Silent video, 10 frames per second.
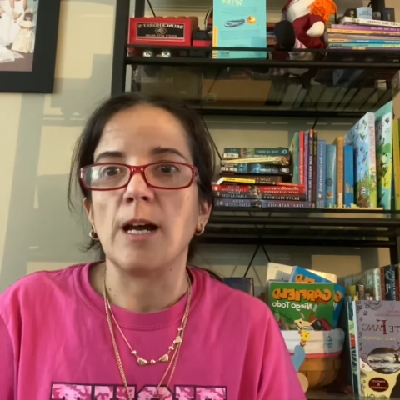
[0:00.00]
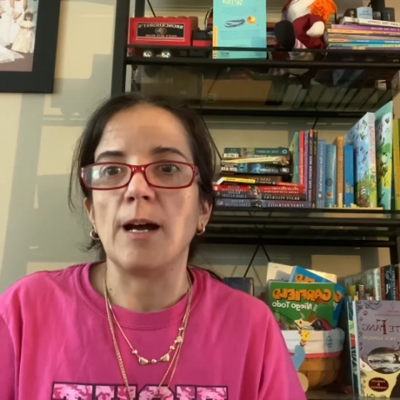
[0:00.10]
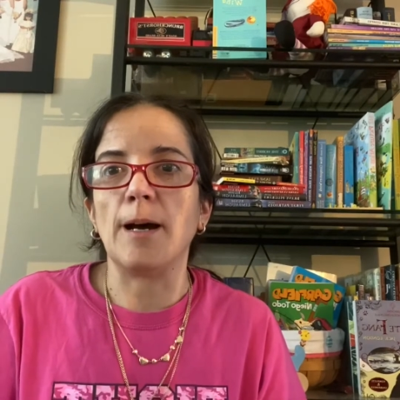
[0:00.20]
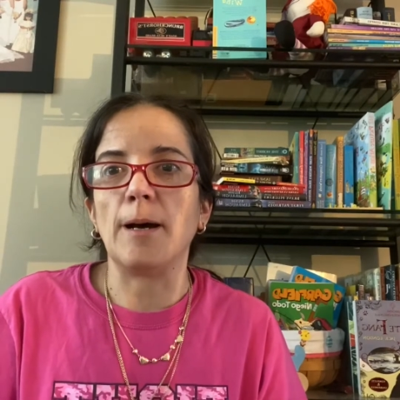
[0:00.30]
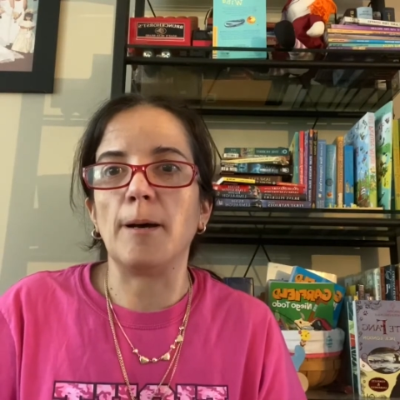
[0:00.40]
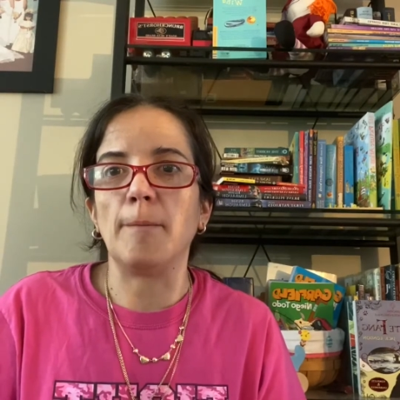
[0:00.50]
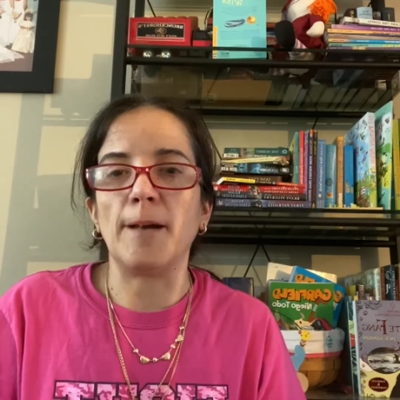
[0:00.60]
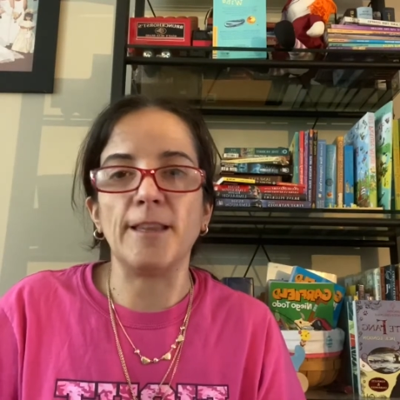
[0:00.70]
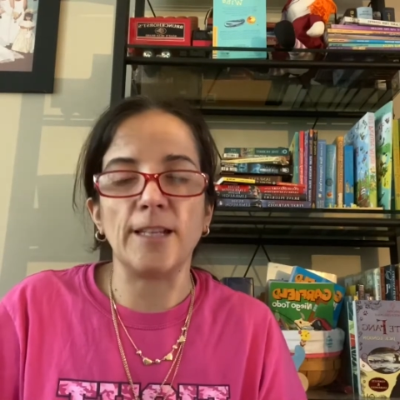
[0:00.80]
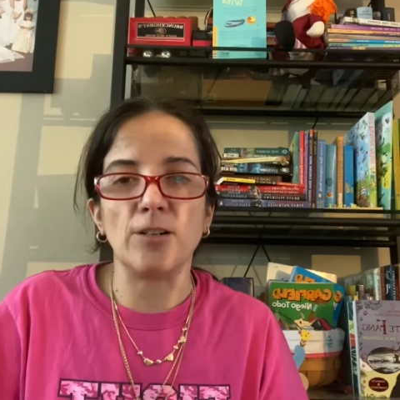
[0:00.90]

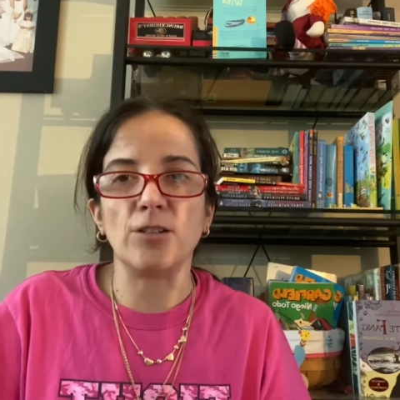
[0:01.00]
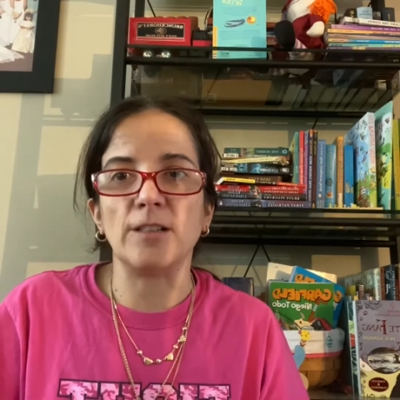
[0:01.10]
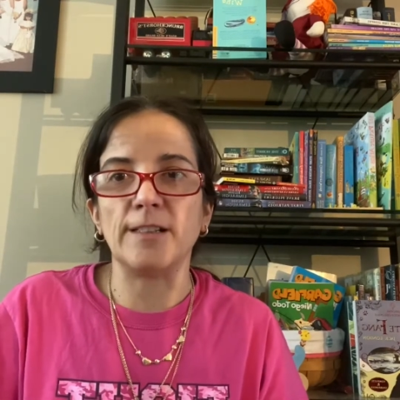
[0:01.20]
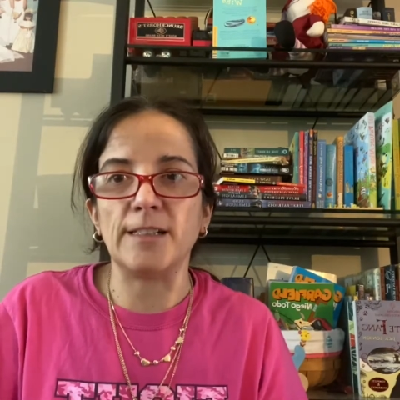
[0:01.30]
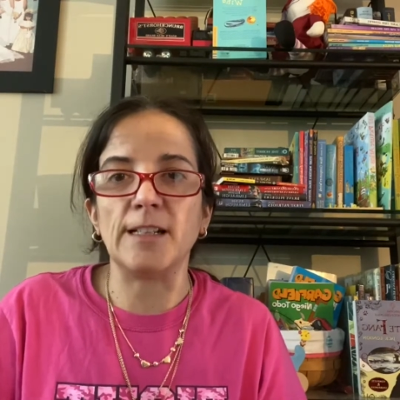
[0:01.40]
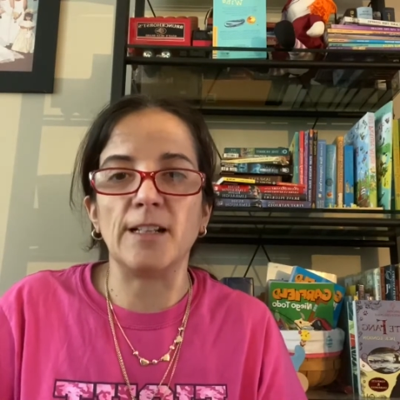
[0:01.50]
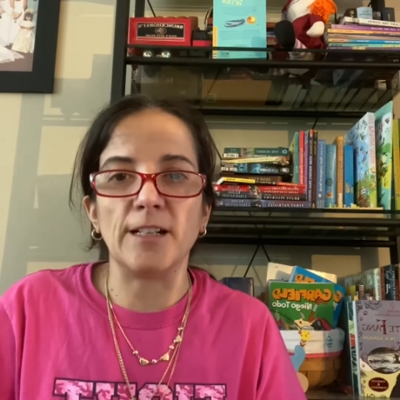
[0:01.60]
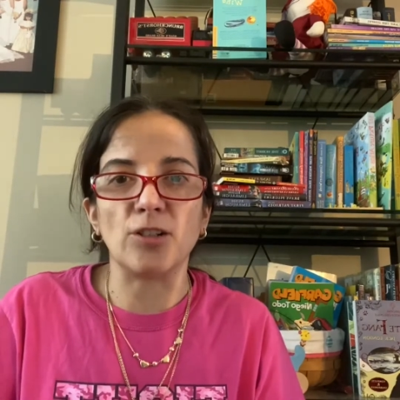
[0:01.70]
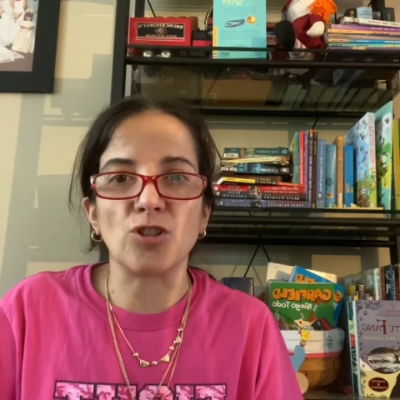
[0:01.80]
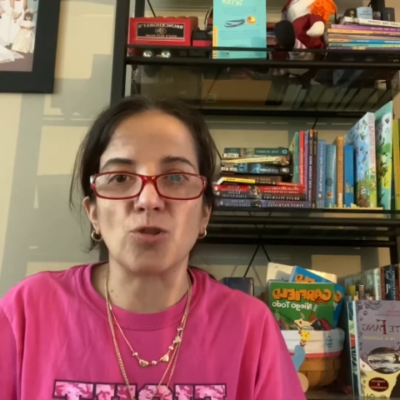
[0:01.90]
And they're
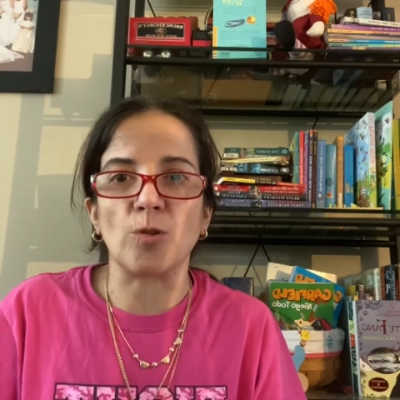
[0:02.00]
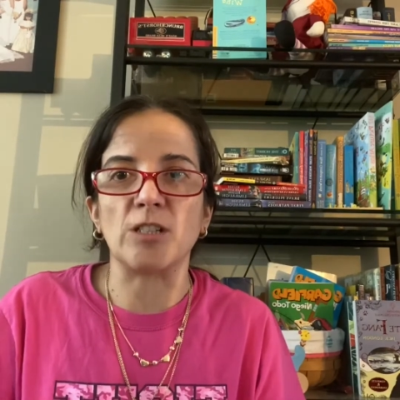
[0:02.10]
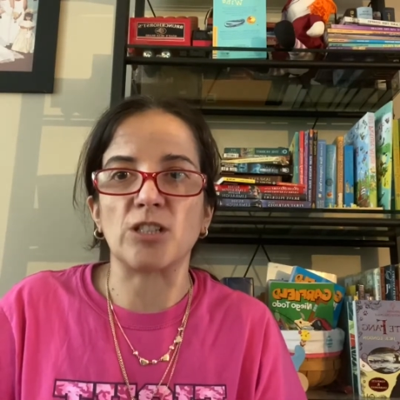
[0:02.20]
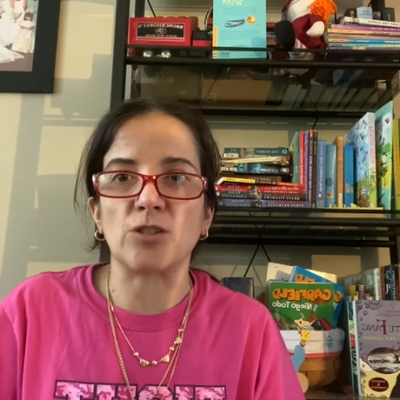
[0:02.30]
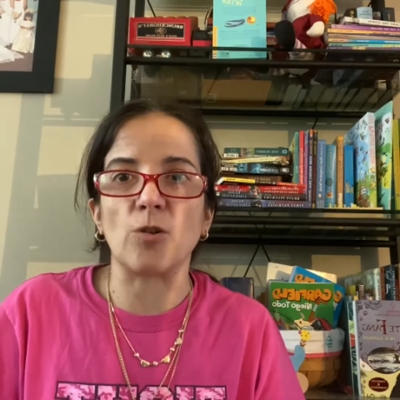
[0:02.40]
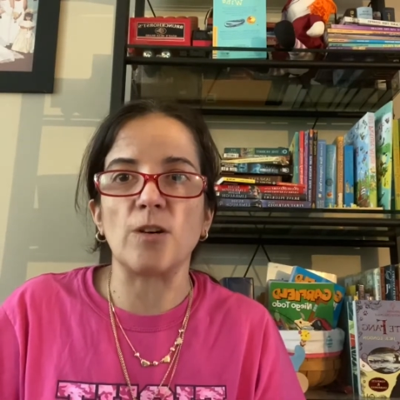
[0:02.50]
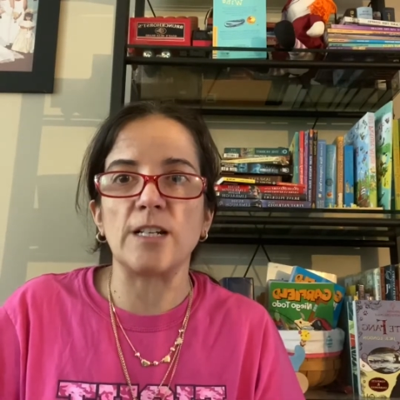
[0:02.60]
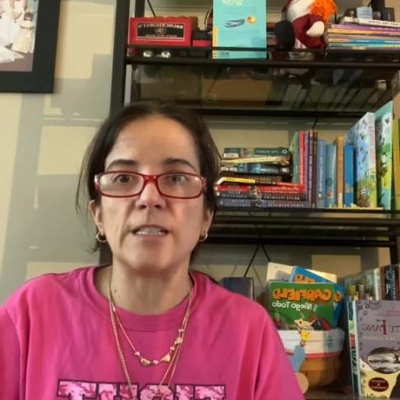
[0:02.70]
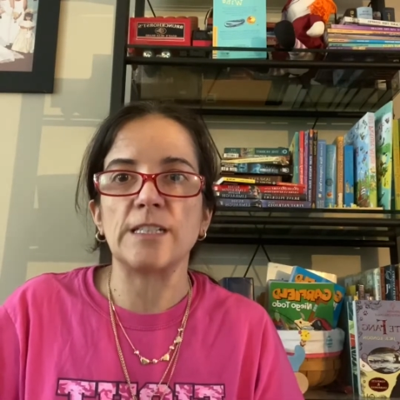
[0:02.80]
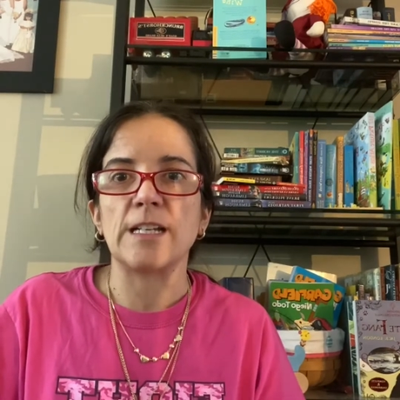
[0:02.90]
little short
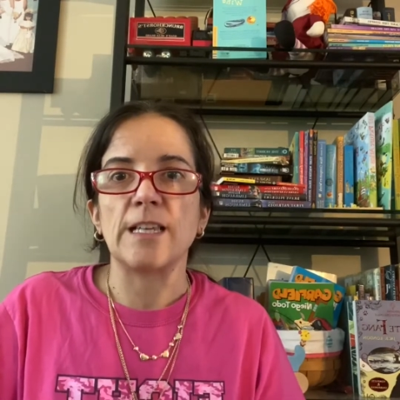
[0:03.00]
stories